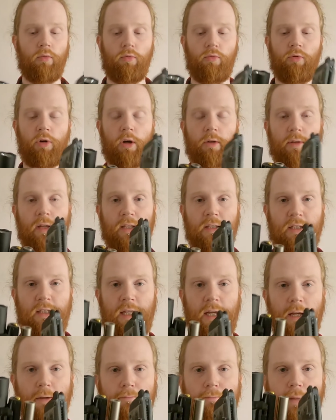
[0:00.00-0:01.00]
rock that
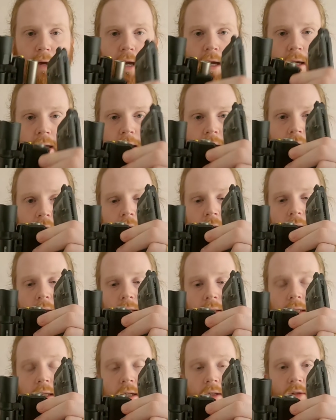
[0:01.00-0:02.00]
slide back
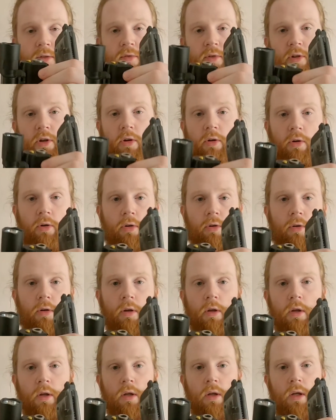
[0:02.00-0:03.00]
and get it to return.
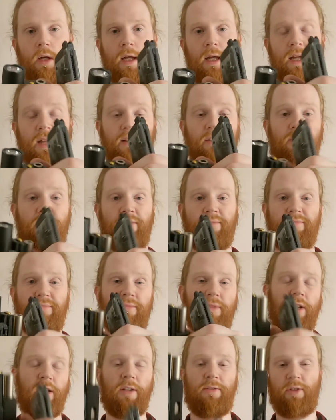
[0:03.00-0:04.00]
And
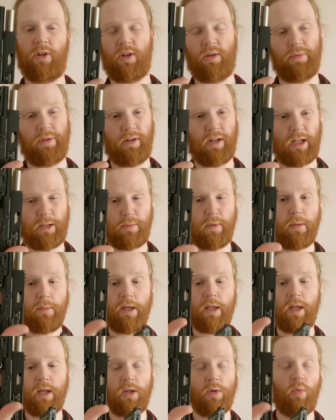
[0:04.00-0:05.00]
if you come to your last
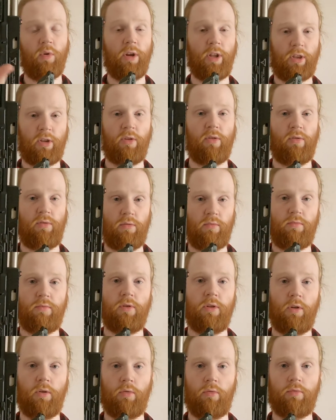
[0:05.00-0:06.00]
BB, then you want it
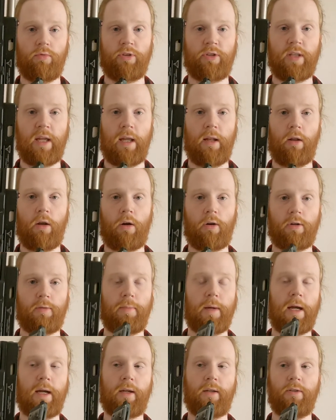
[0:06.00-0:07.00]
to stay locked
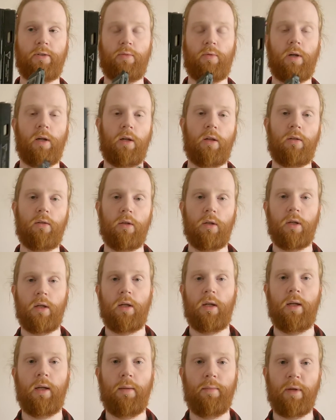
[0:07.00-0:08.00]
back as well.
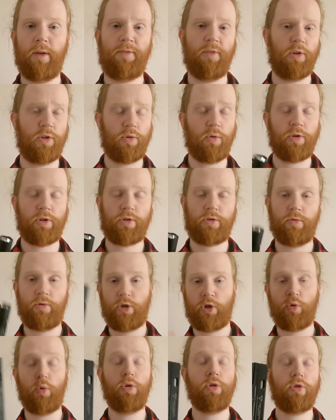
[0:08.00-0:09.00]
If you're
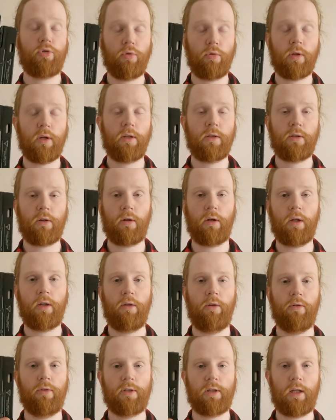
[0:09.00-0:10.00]
short stroking
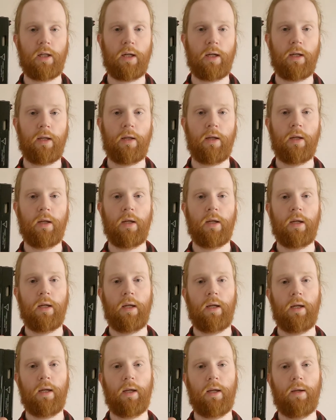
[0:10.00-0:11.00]
your slide
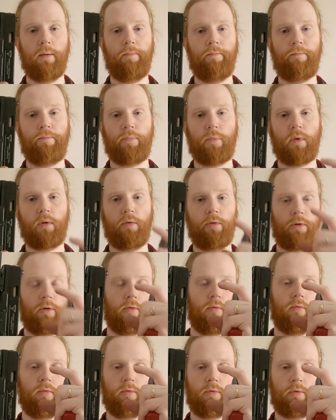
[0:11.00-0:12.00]
or
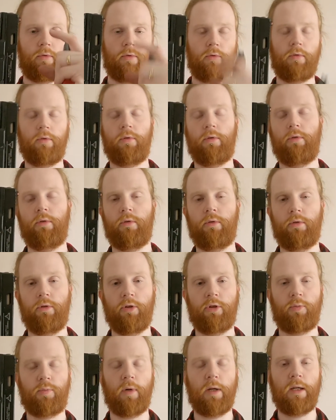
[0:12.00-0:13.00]
your
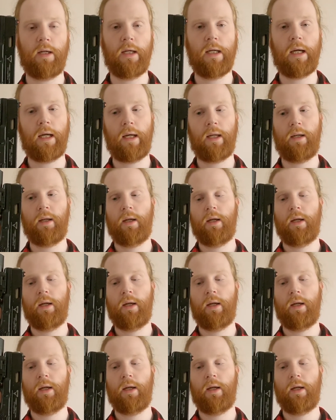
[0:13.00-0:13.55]
spring guide,